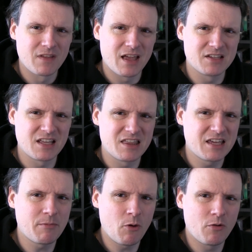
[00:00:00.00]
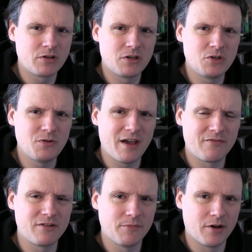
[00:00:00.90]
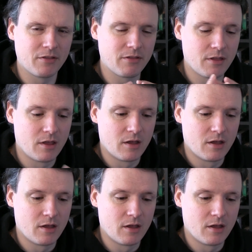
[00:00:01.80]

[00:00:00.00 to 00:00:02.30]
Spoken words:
as I think I'm going to do every month.